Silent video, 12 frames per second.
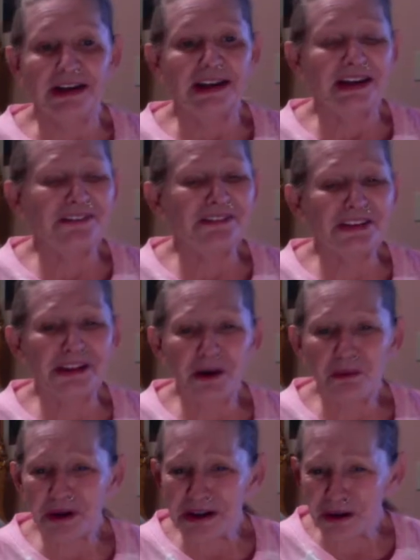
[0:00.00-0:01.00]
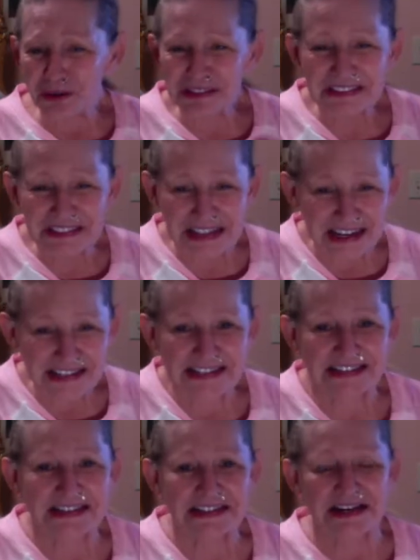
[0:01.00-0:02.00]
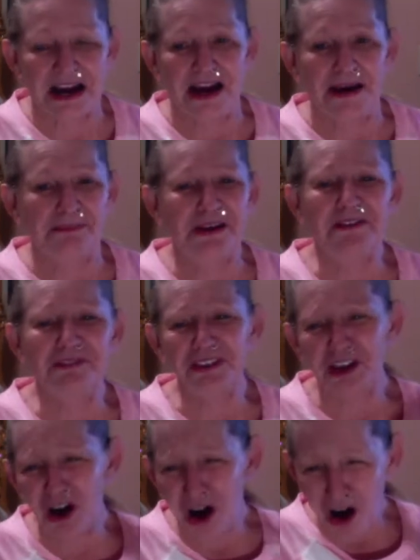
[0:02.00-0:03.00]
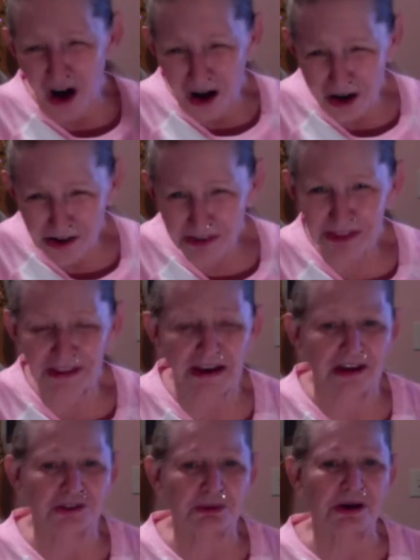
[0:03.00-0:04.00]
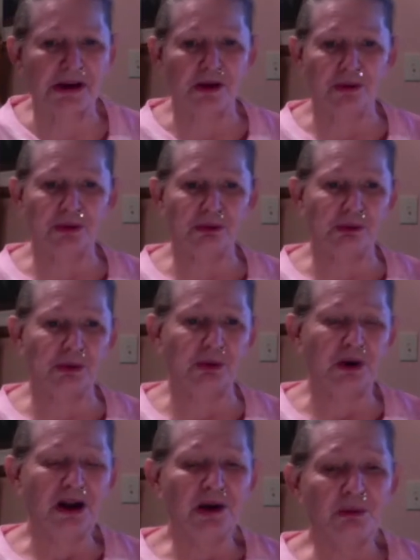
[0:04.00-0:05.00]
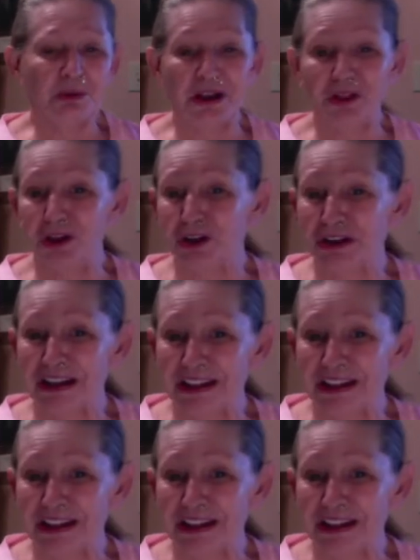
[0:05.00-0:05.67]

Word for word: even though we don't see it at the time. Even the hard things we go through, we learn a